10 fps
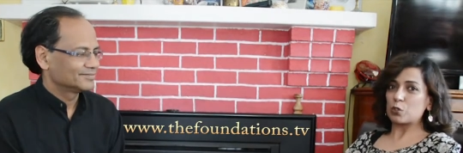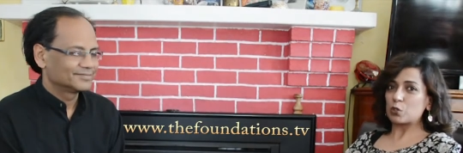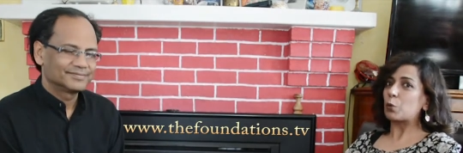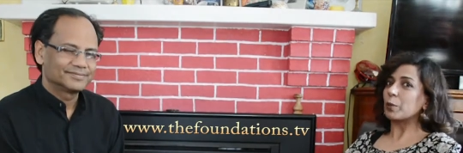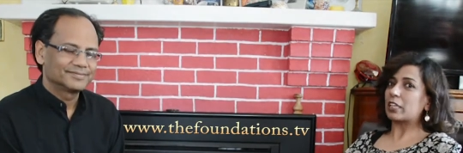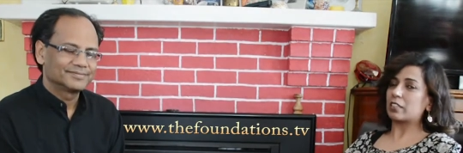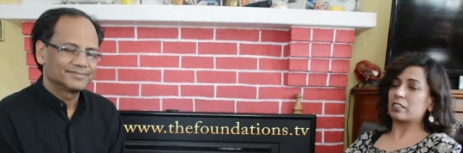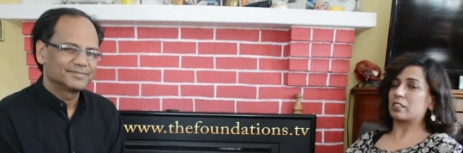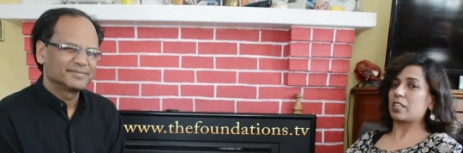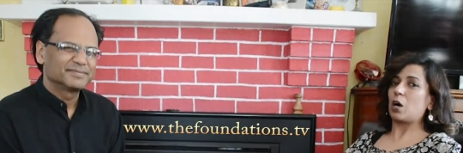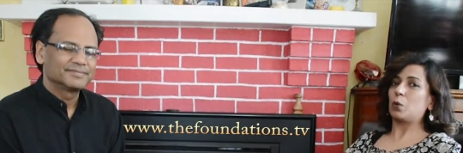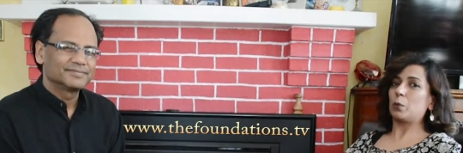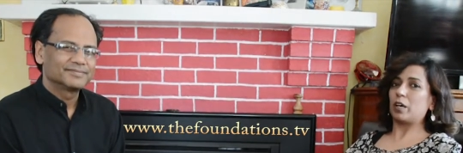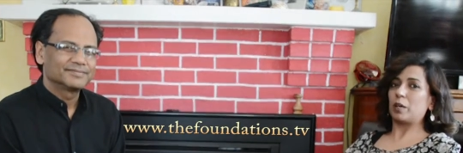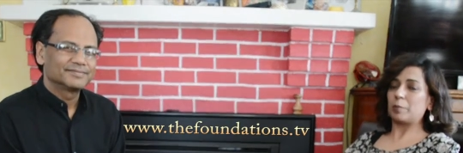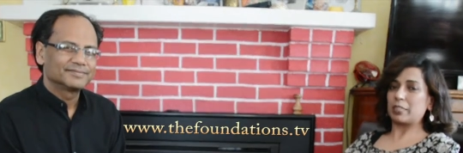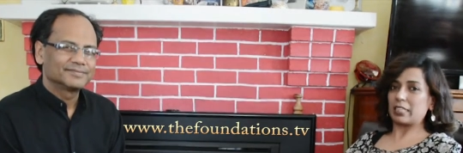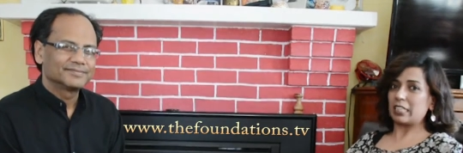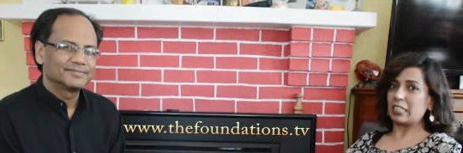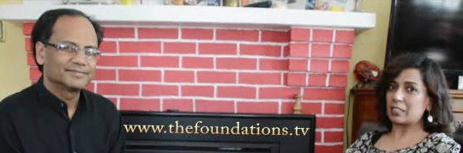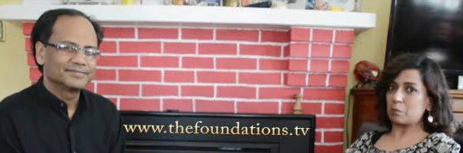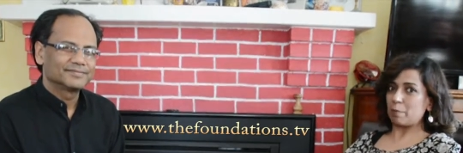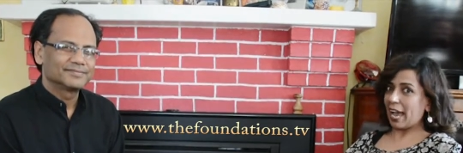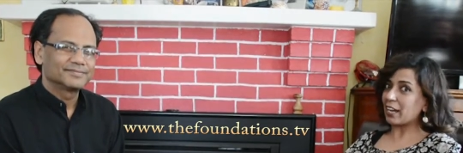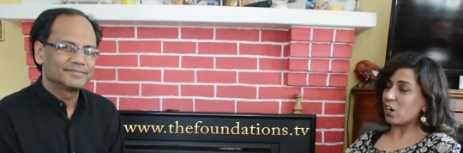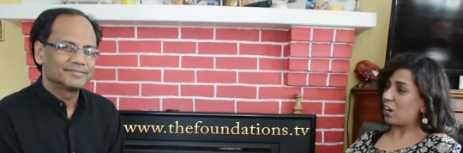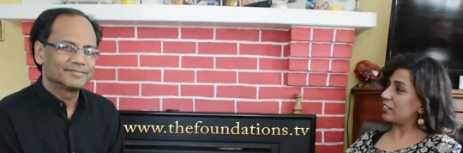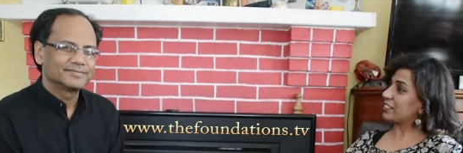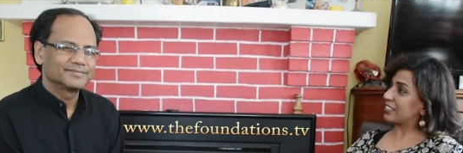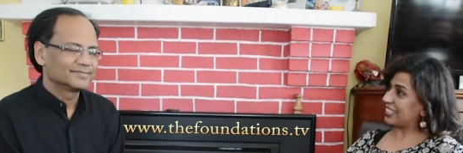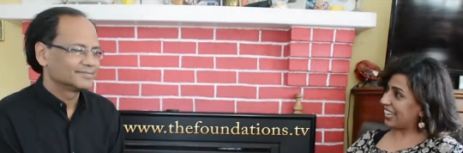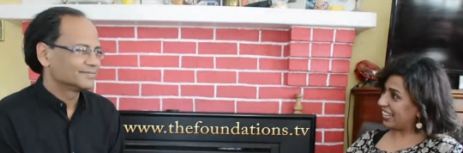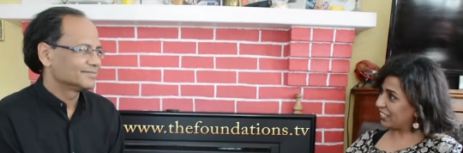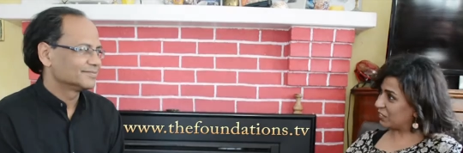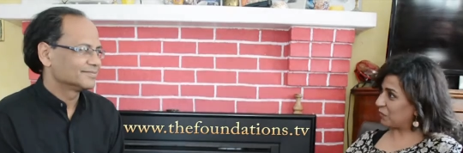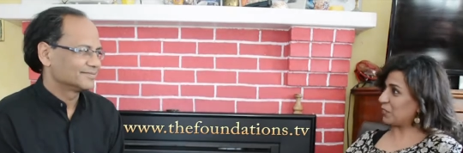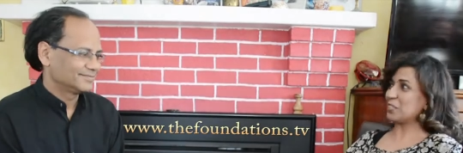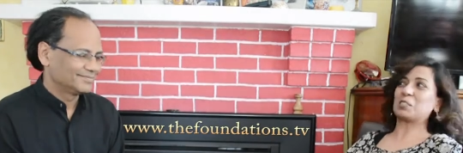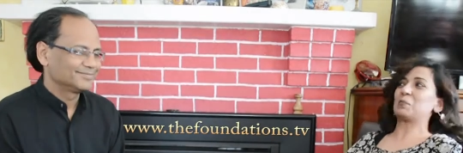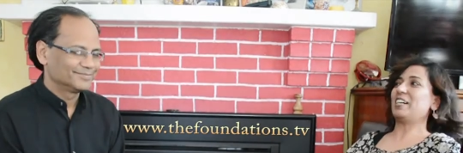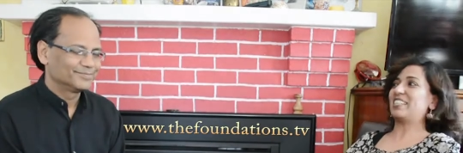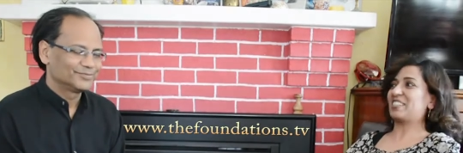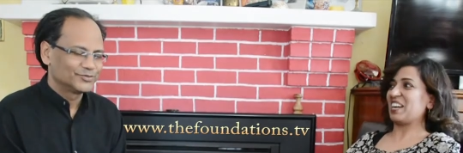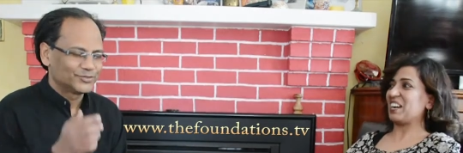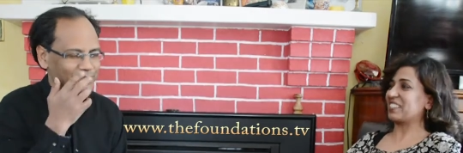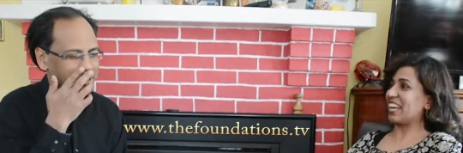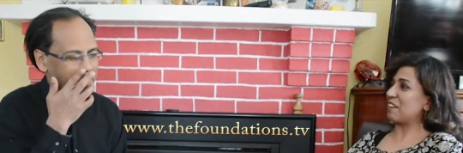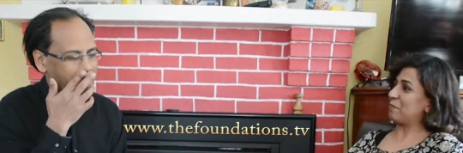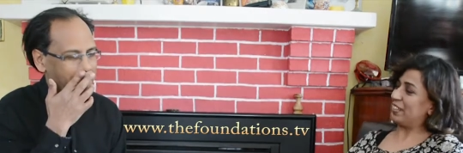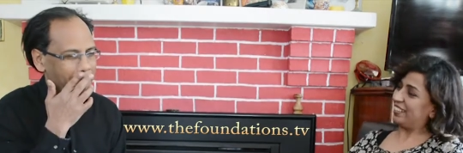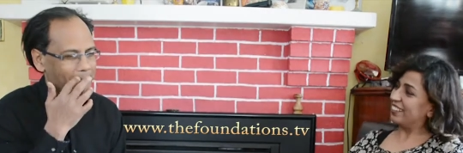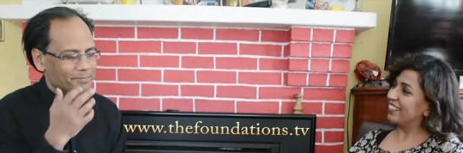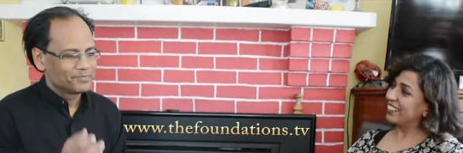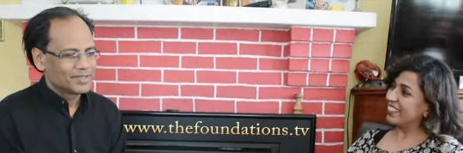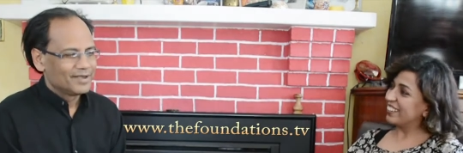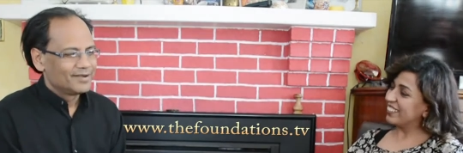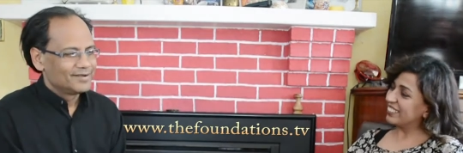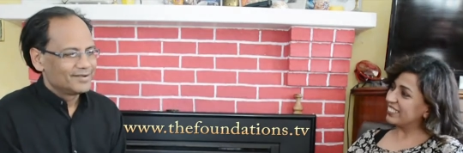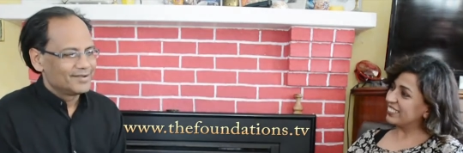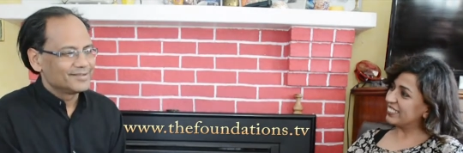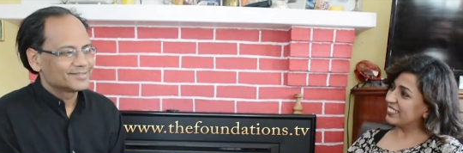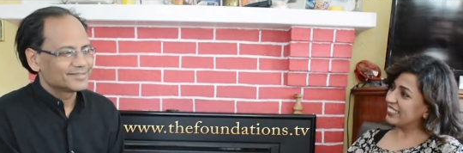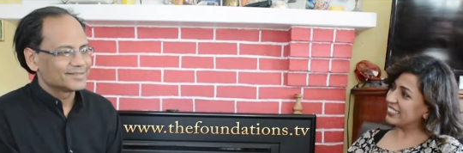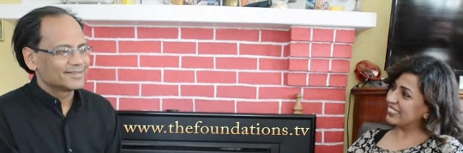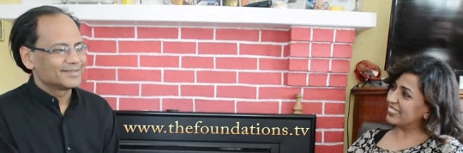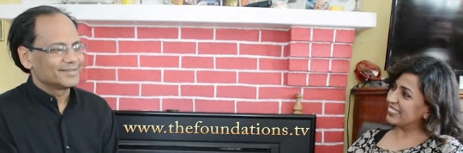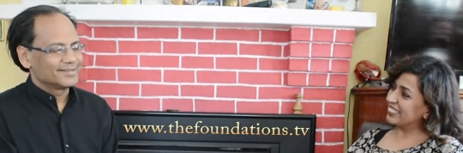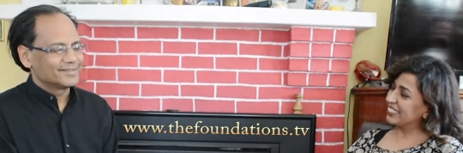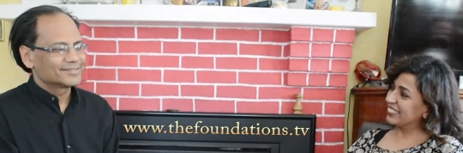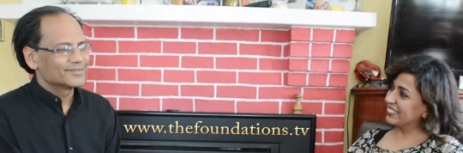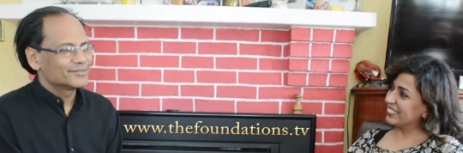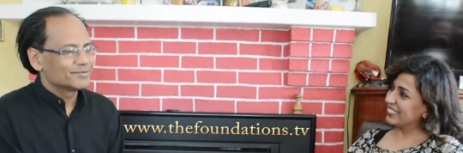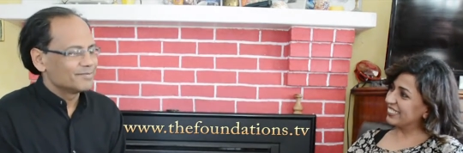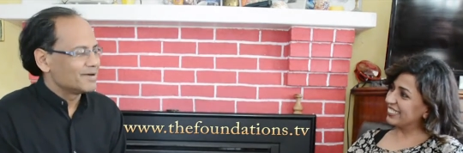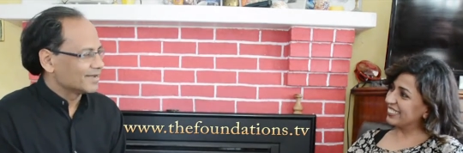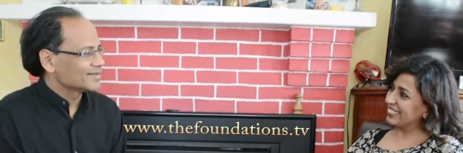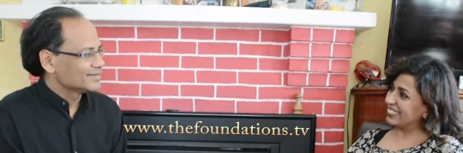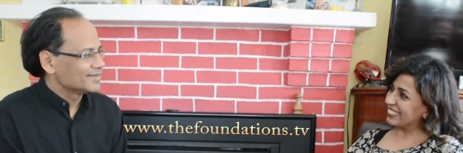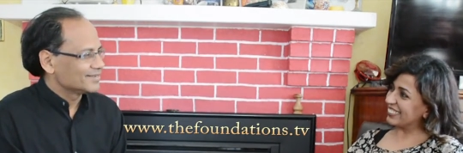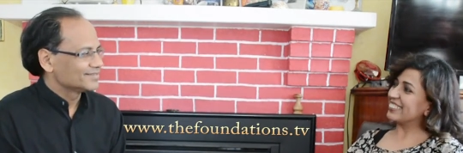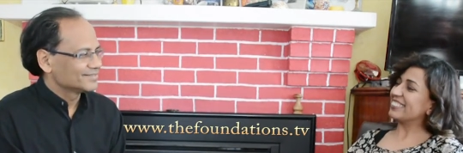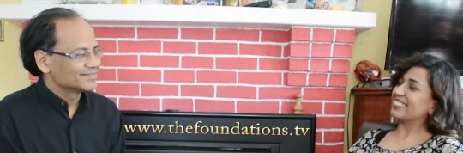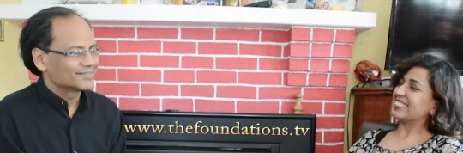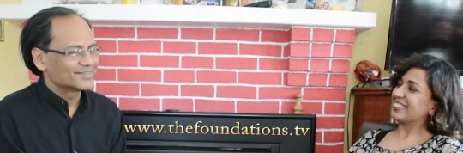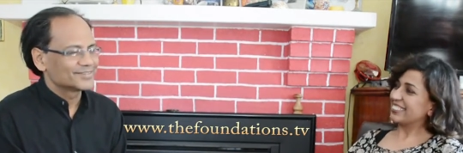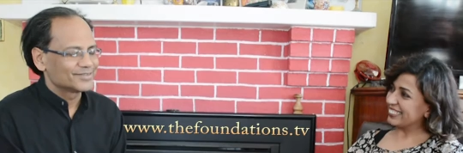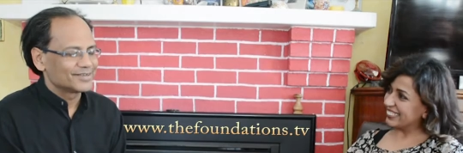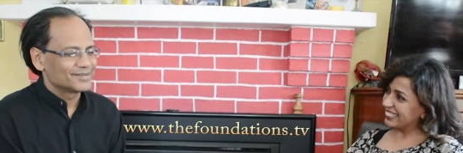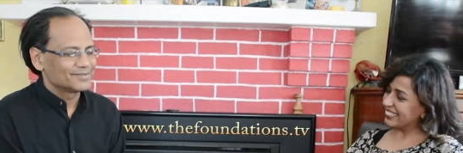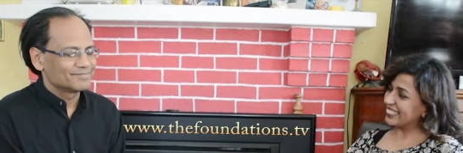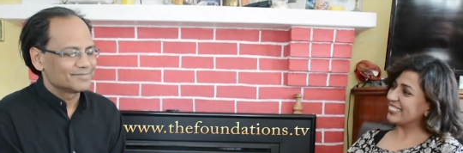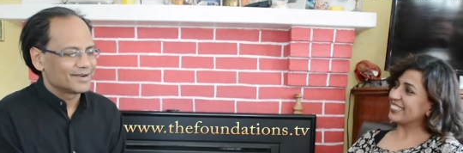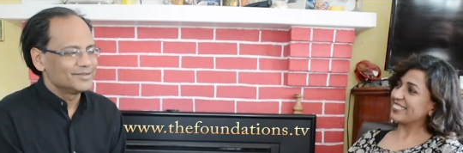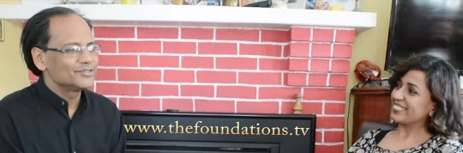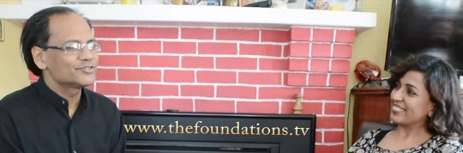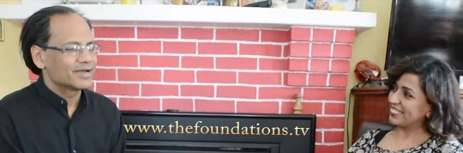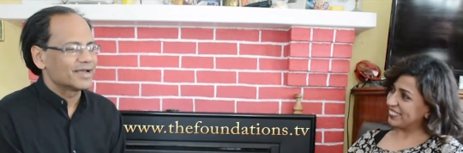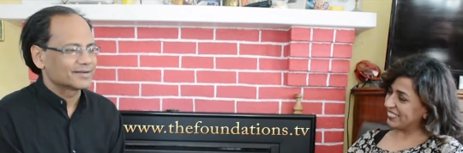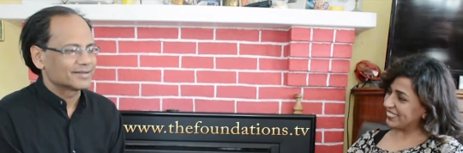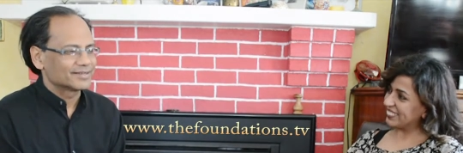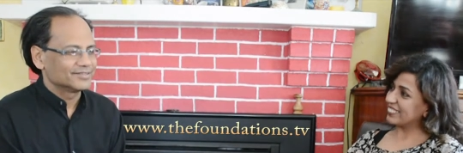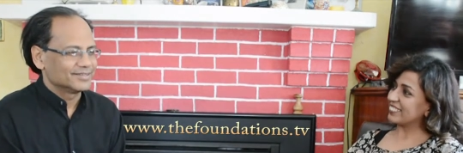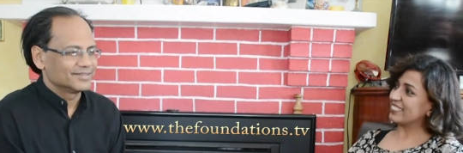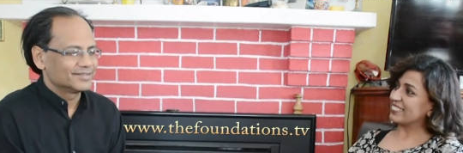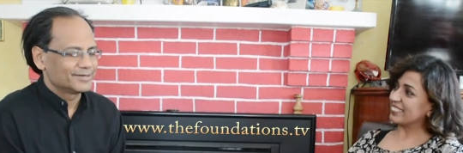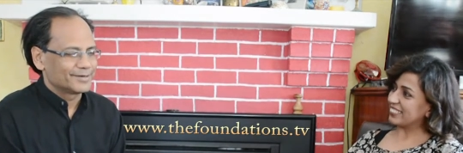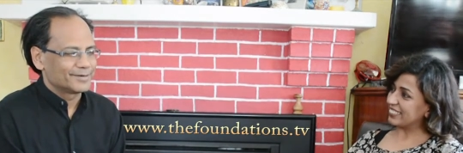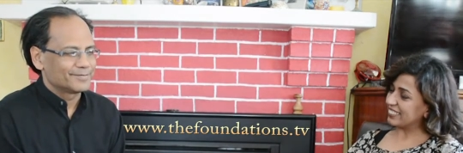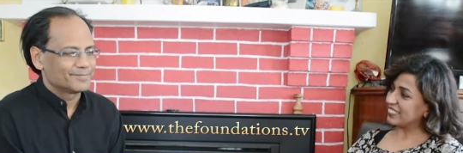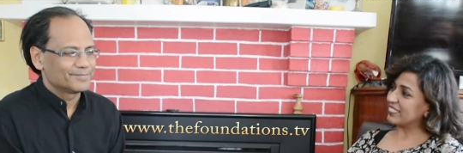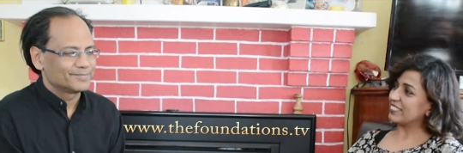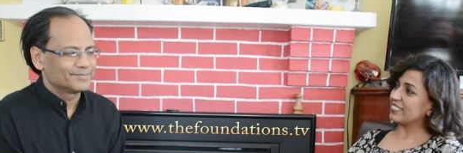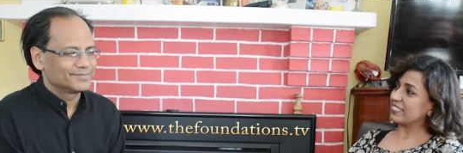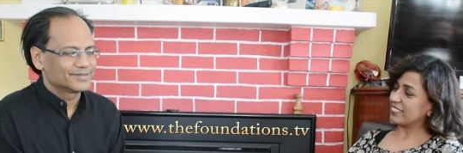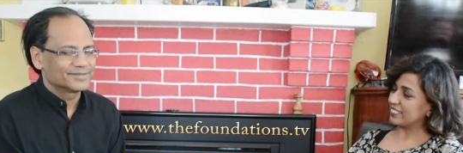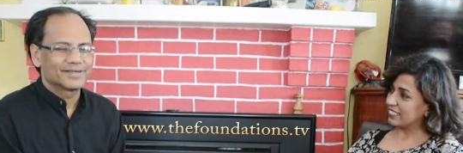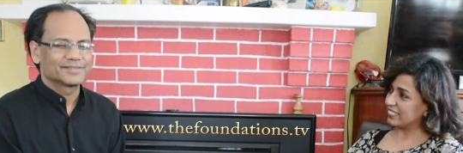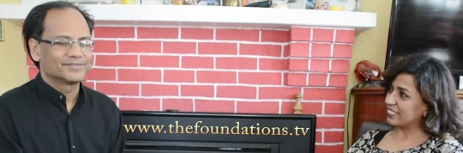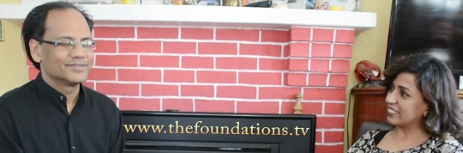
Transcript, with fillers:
Speaker 1: so many years now. Uh, but he is back on stage for this one. So how's sure. that been?
Speaker 2: It's uh, it's good to be back, yeah, because uh, I used to act actually. Um, as we